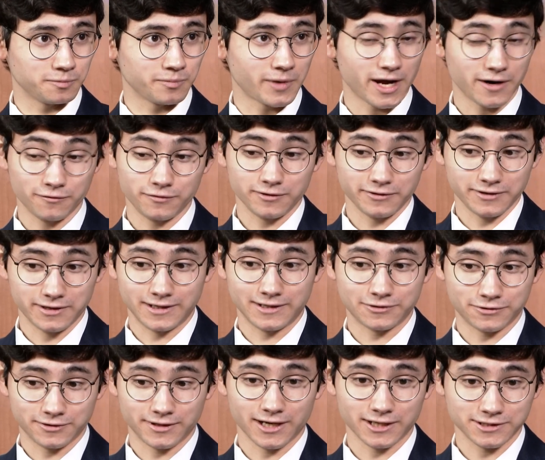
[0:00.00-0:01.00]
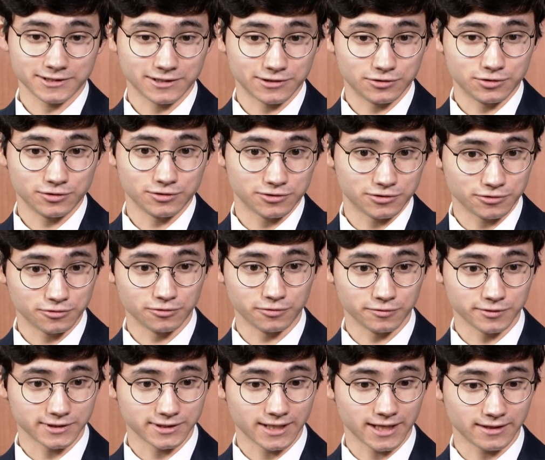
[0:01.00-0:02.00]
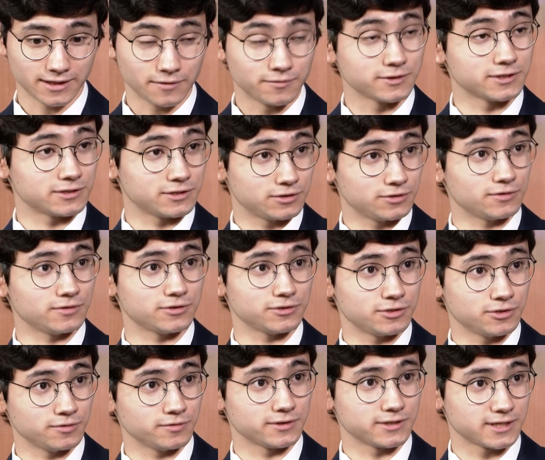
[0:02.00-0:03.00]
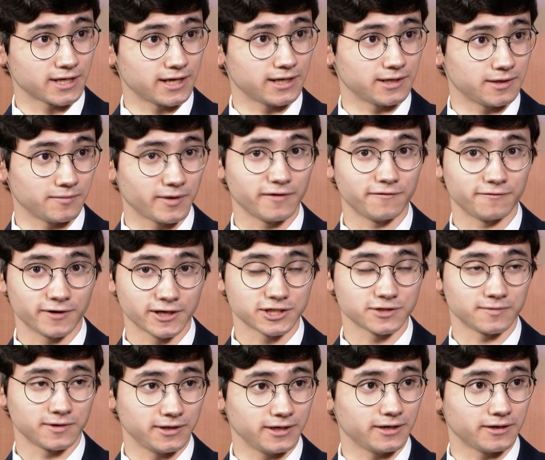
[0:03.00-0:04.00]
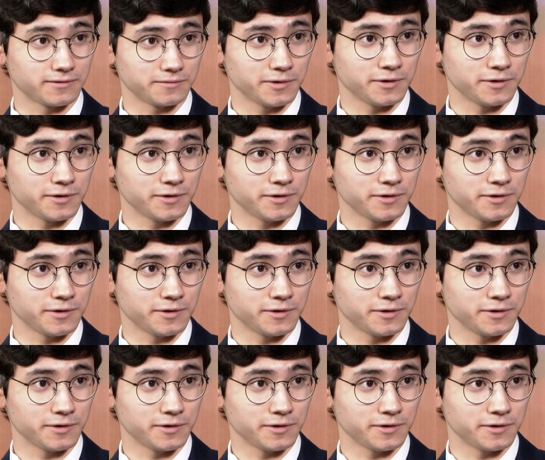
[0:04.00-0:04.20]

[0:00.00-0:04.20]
my really introduction to the school was that there was a student suicide in my freshman year.